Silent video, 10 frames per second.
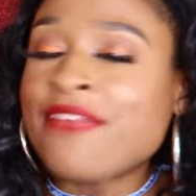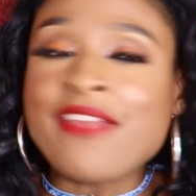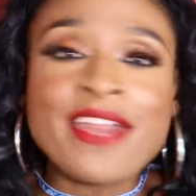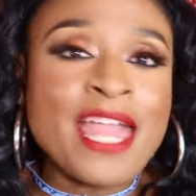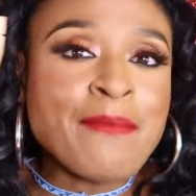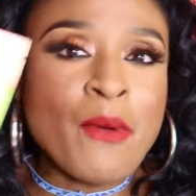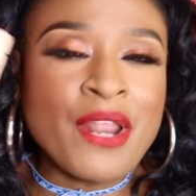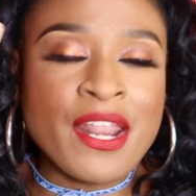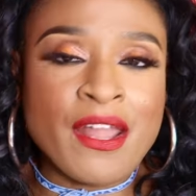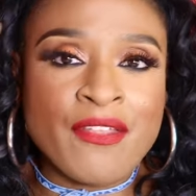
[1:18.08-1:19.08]
they came out
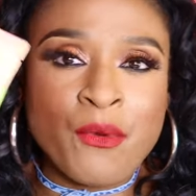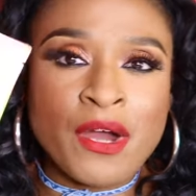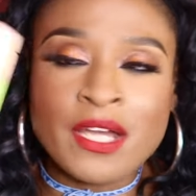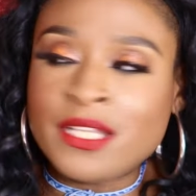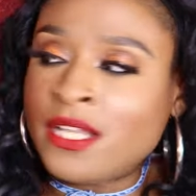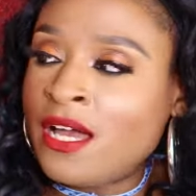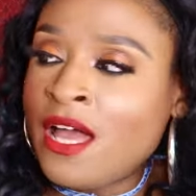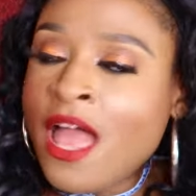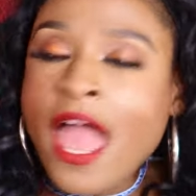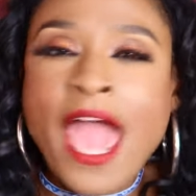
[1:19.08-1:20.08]
with another one,
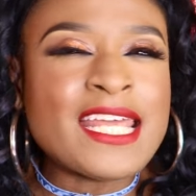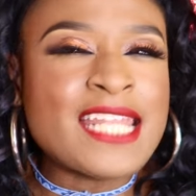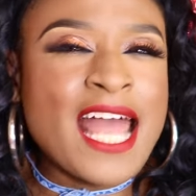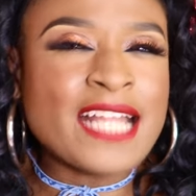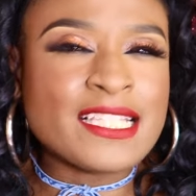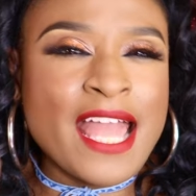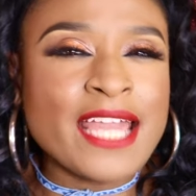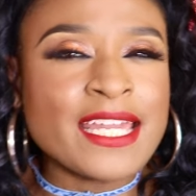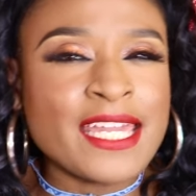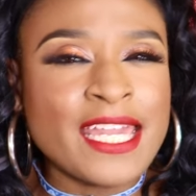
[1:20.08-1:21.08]
and in that
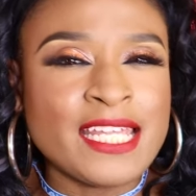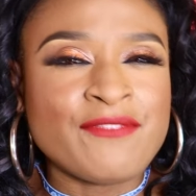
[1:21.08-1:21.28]
kit,